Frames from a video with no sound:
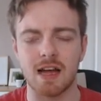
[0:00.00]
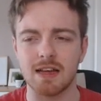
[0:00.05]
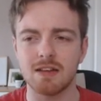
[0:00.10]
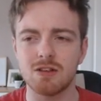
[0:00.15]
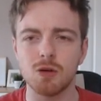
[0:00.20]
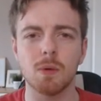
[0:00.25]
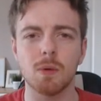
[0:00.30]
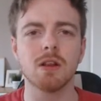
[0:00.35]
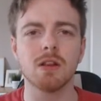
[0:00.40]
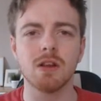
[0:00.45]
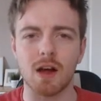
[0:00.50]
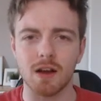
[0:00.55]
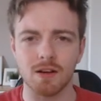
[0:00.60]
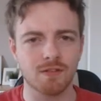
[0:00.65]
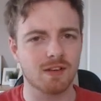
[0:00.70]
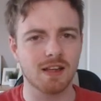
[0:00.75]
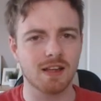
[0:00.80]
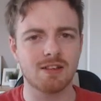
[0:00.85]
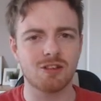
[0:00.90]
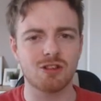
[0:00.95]
I do a lot
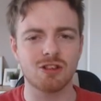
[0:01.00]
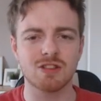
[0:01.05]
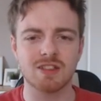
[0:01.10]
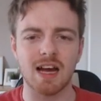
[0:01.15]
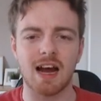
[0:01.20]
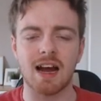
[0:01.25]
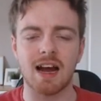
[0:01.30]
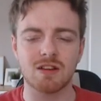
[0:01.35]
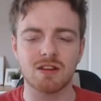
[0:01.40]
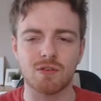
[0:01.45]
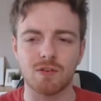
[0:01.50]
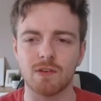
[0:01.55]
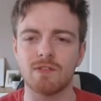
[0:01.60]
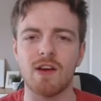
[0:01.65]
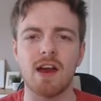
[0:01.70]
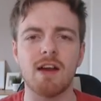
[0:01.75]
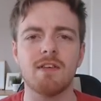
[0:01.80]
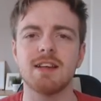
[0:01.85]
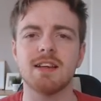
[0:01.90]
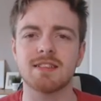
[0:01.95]
of glitches, guys, for
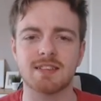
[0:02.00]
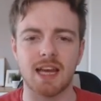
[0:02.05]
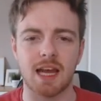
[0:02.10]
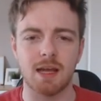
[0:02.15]
various